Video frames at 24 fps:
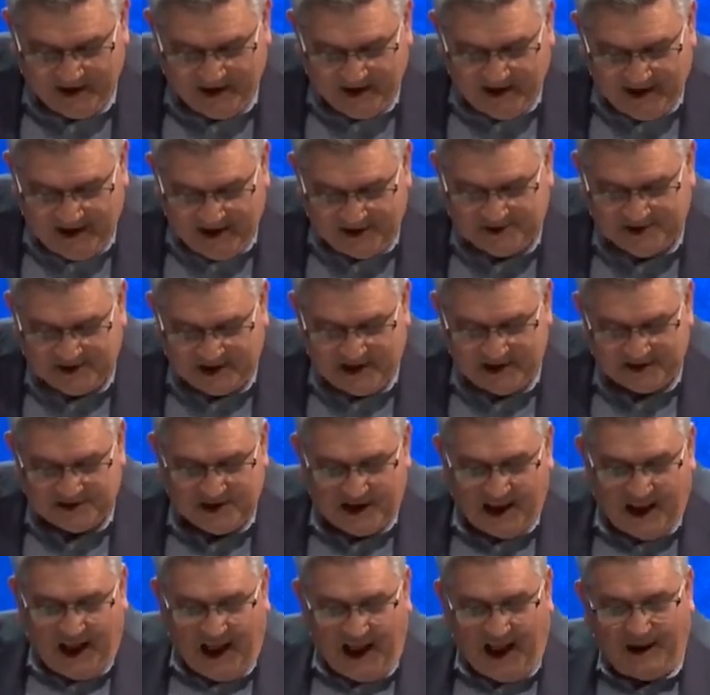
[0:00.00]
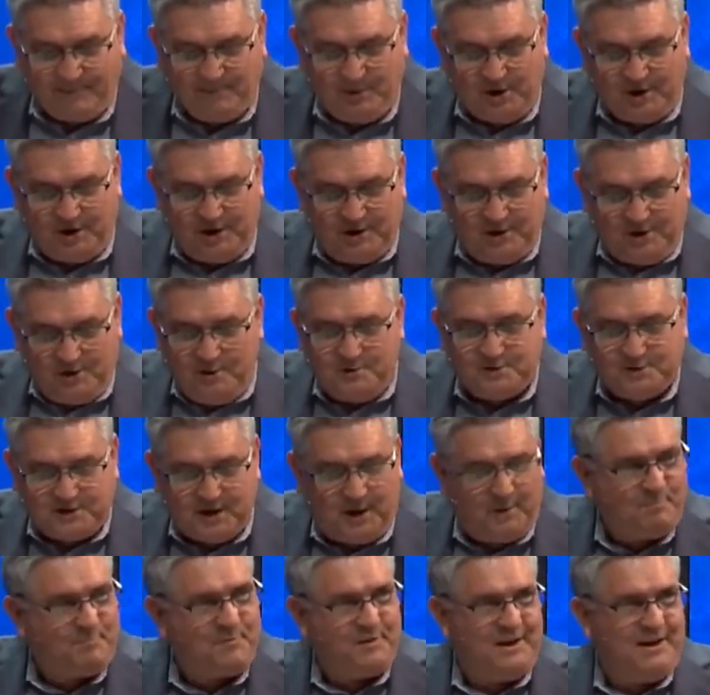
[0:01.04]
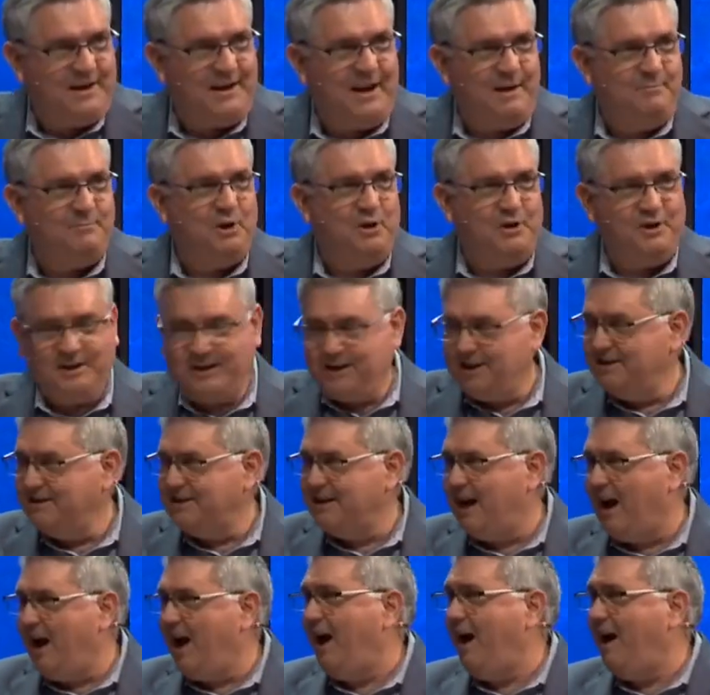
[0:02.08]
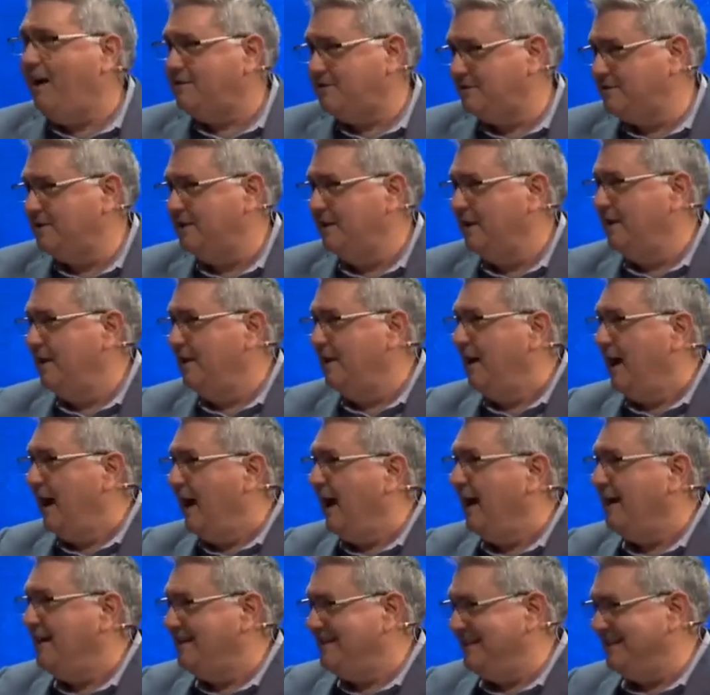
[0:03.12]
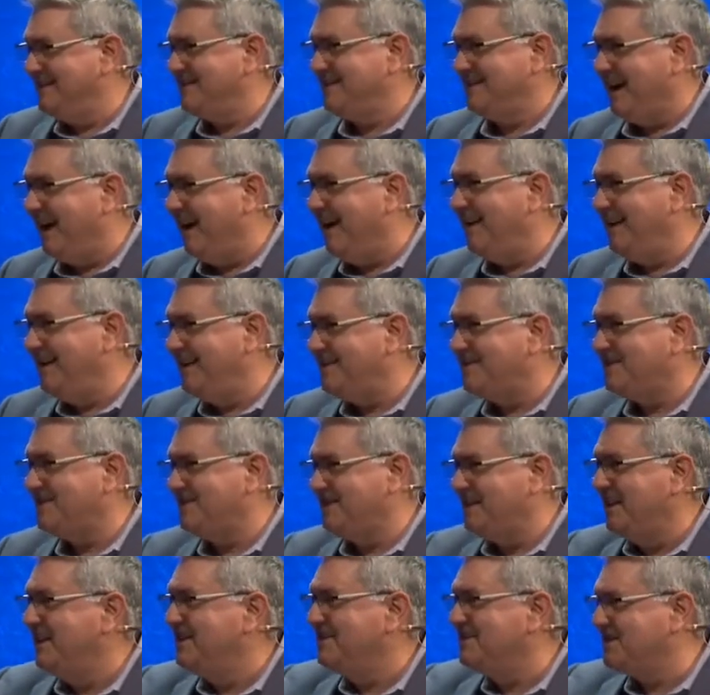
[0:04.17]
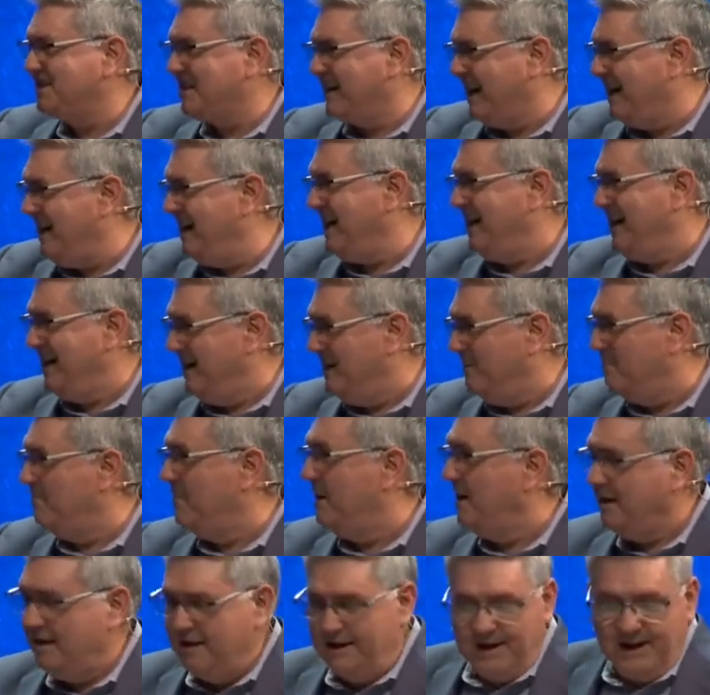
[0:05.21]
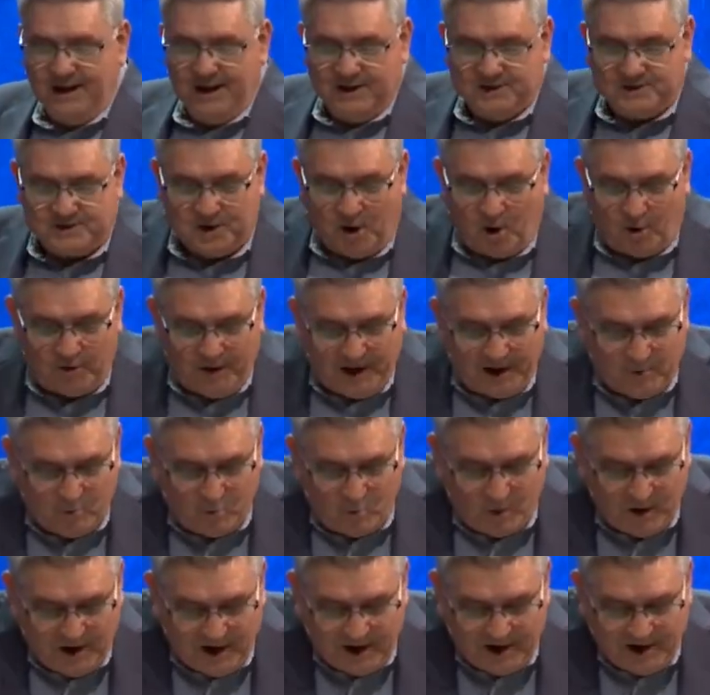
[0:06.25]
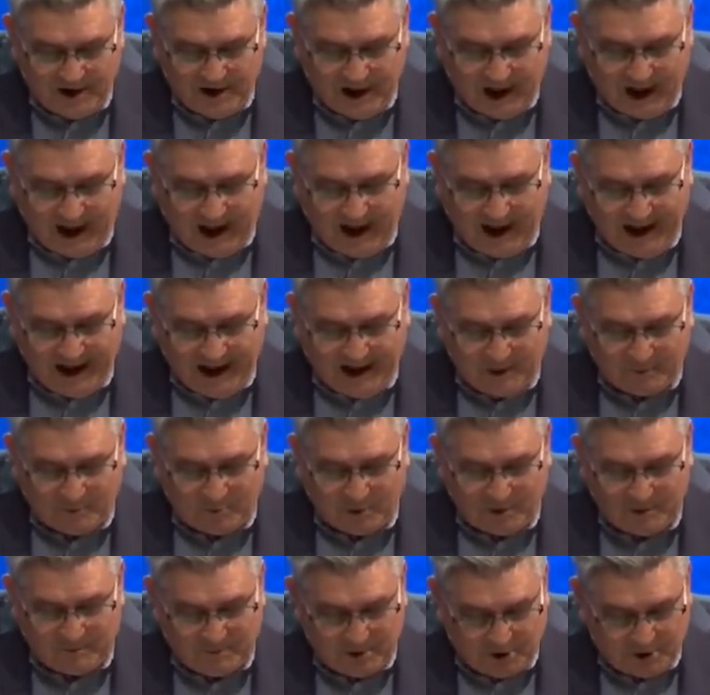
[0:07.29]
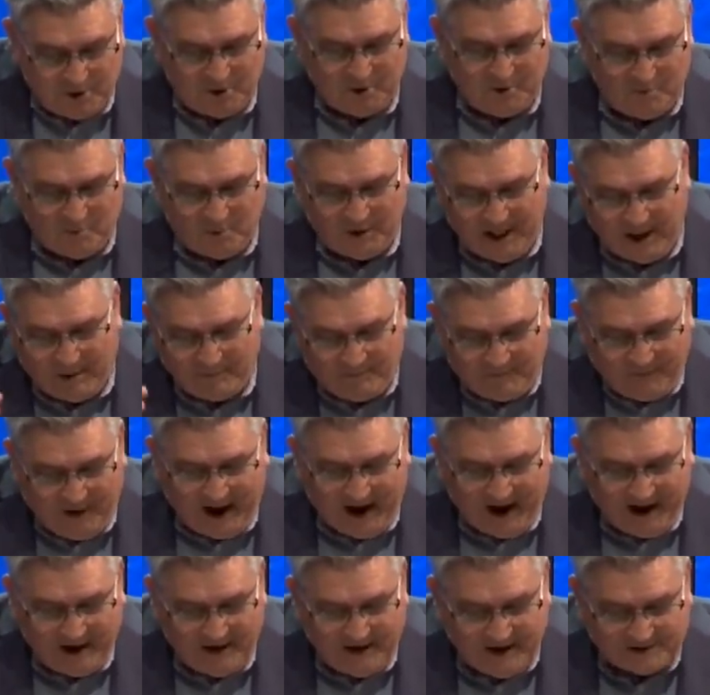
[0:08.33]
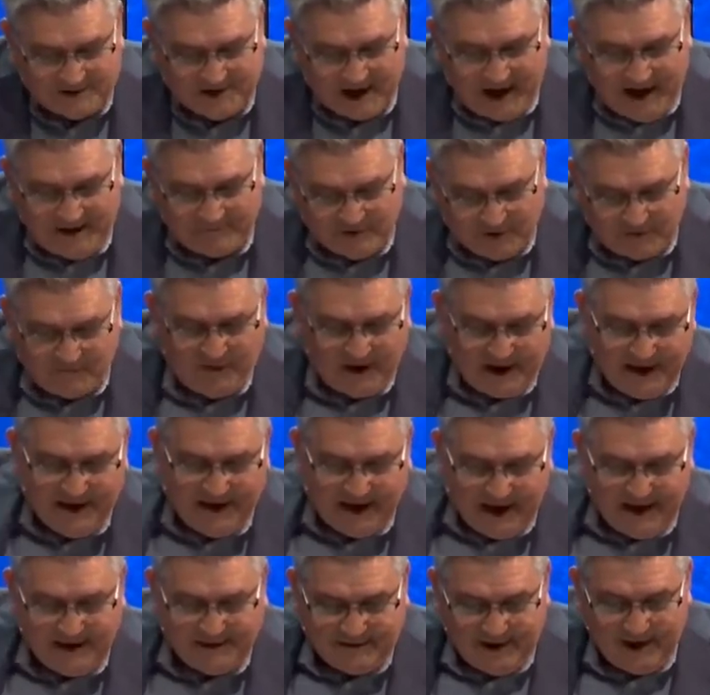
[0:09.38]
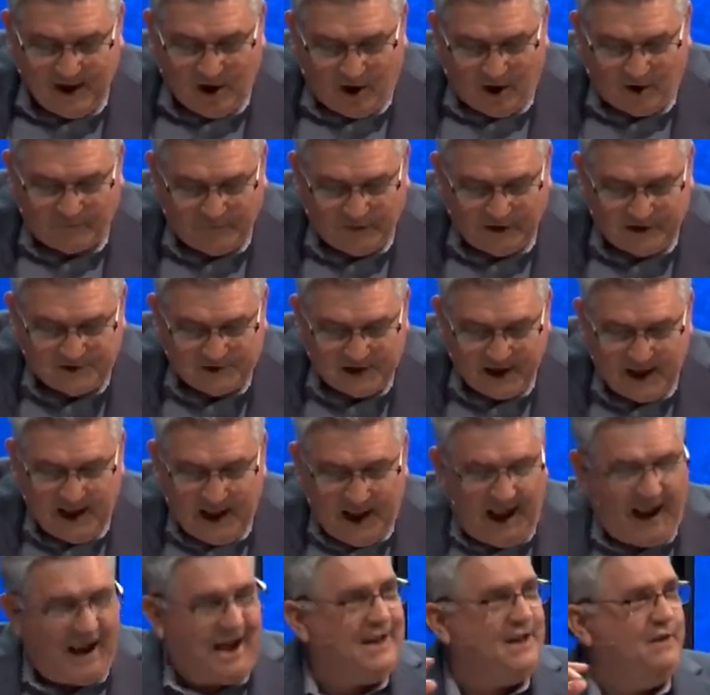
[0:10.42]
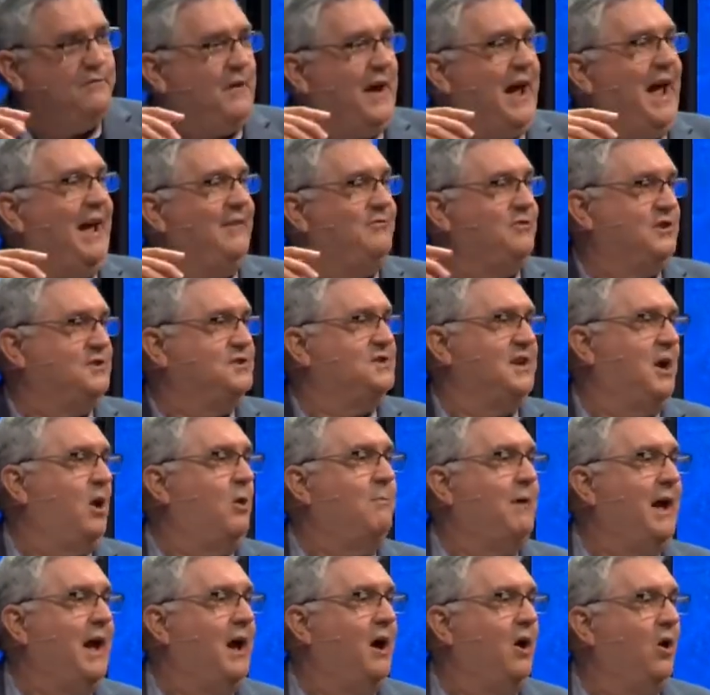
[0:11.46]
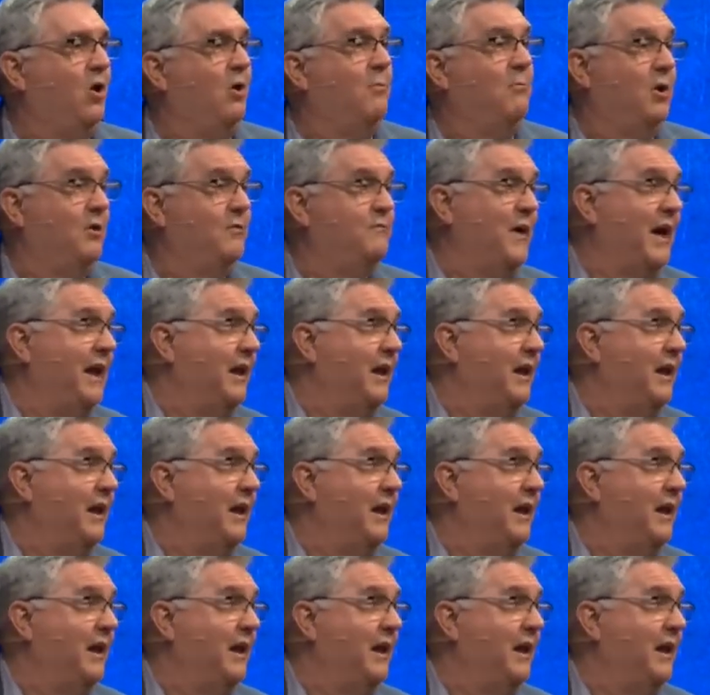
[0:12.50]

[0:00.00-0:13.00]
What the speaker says: He says, I'm going to do something. I'm going to concoct a dishonest scheme so that when I am removed, when I'm fired, as I have to vacate the office, and if I have to sell my home or if I